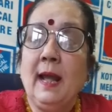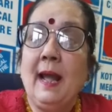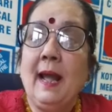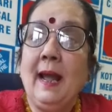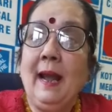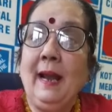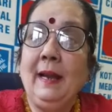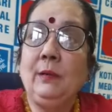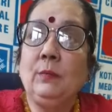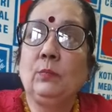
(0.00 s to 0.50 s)

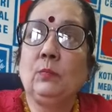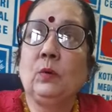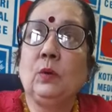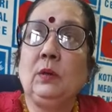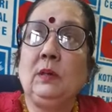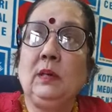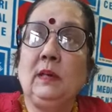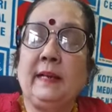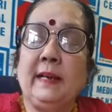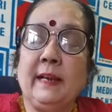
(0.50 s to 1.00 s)
and
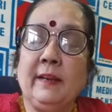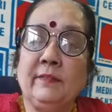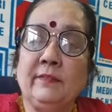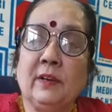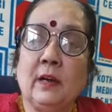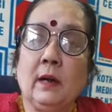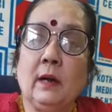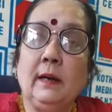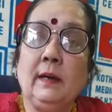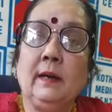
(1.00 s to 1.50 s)
would
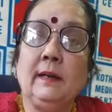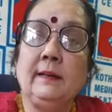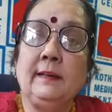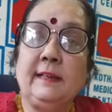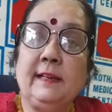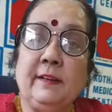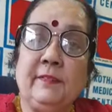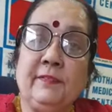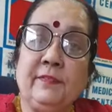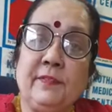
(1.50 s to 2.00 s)
give her a
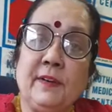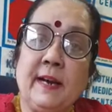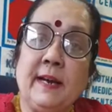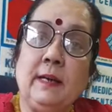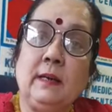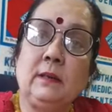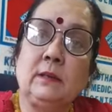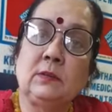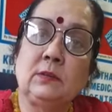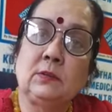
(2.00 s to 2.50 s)

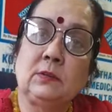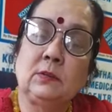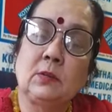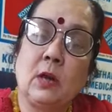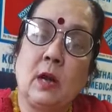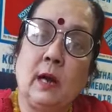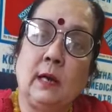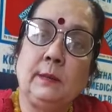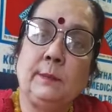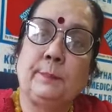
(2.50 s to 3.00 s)
different
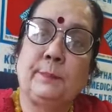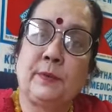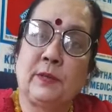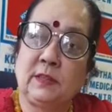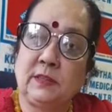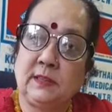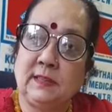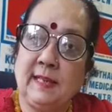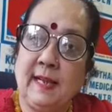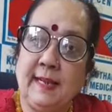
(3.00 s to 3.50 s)
thought
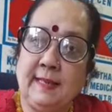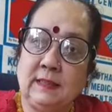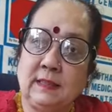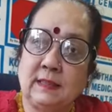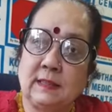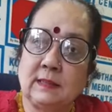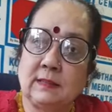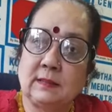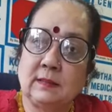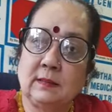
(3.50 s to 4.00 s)

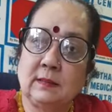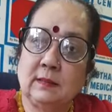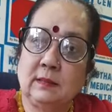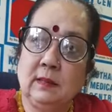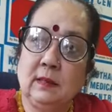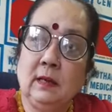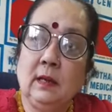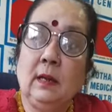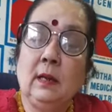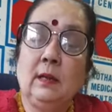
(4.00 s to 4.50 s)
process.
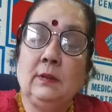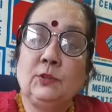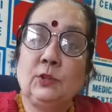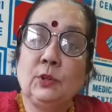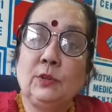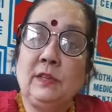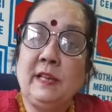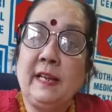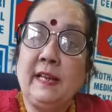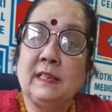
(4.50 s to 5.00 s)

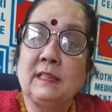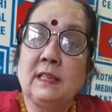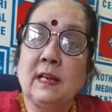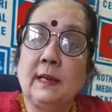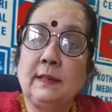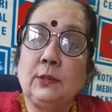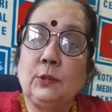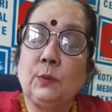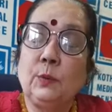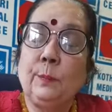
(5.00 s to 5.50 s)
So these
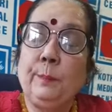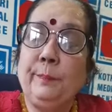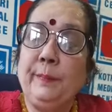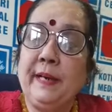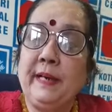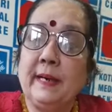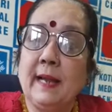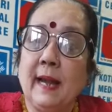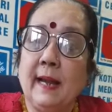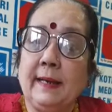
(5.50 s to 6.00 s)
are two
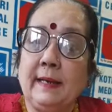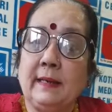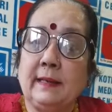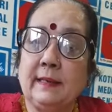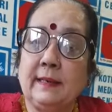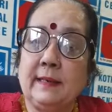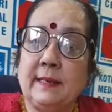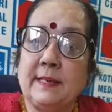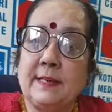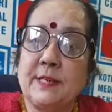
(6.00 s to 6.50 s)
benign
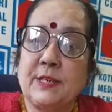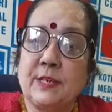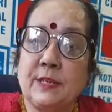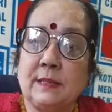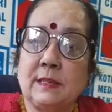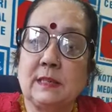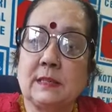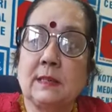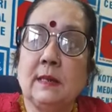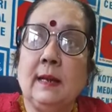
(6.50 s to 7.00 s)

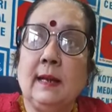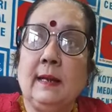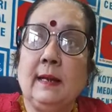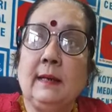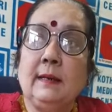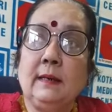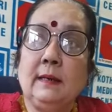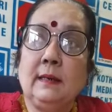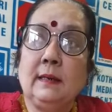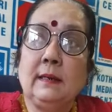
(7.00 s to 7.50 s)
conditions.
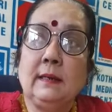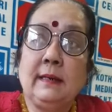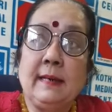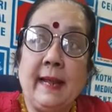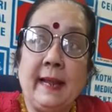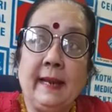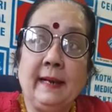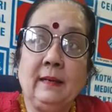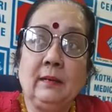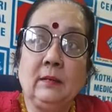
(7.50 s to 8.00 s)

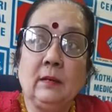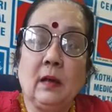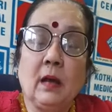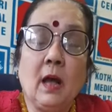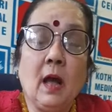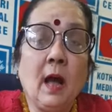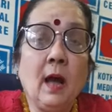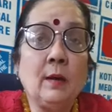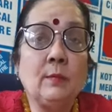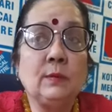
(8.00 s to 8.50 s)
Then
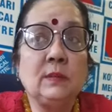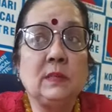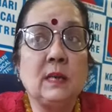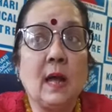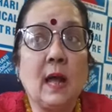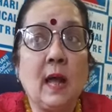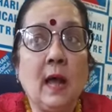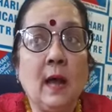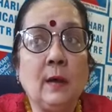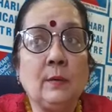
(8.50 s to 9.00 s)

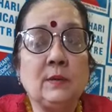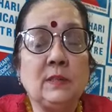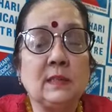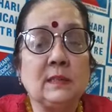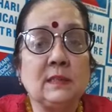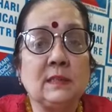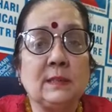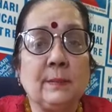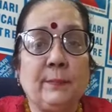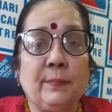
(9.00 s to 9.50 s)
how
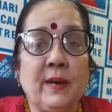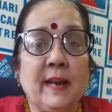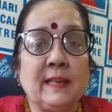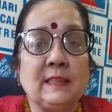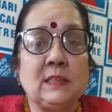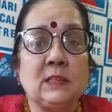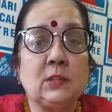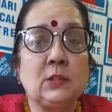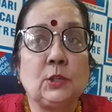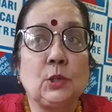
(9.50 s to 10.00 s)
does the
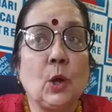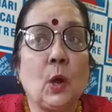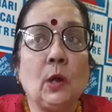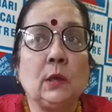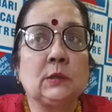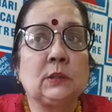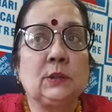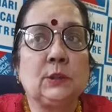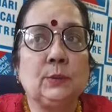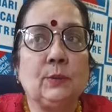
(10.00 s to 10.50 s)
breast
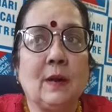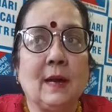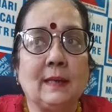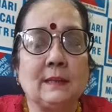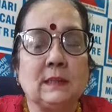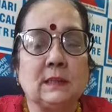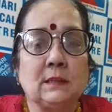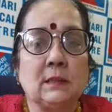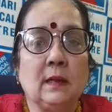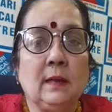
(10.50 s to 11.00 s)
talk to
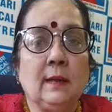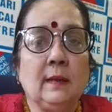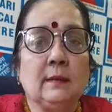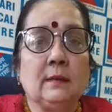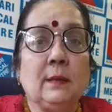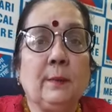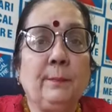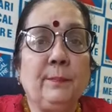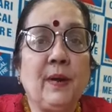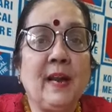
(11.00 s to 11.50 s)
us?
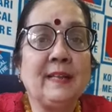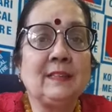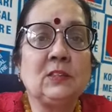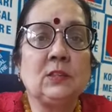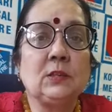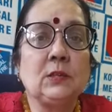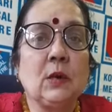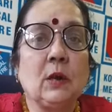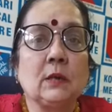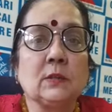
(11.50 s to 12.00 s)
The
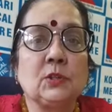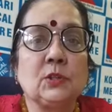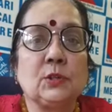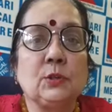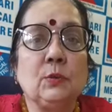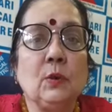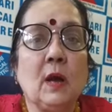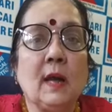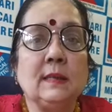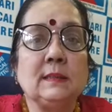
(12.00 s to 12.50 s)
breast talks
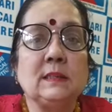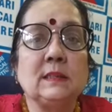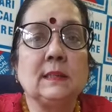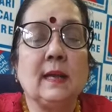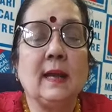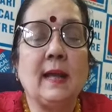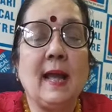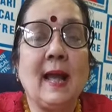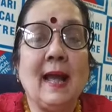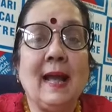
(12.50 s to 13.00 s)
to us
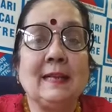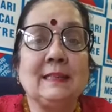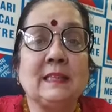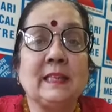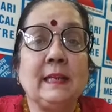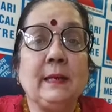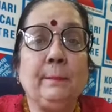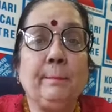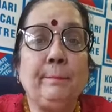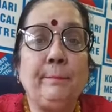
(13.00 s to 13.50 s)
as
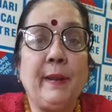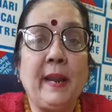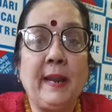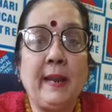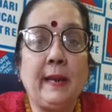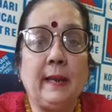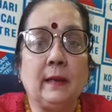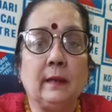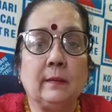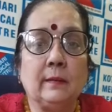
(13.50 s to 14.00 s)
in
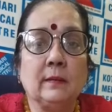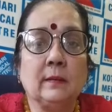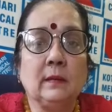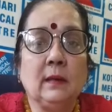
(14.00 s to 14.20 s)
pain,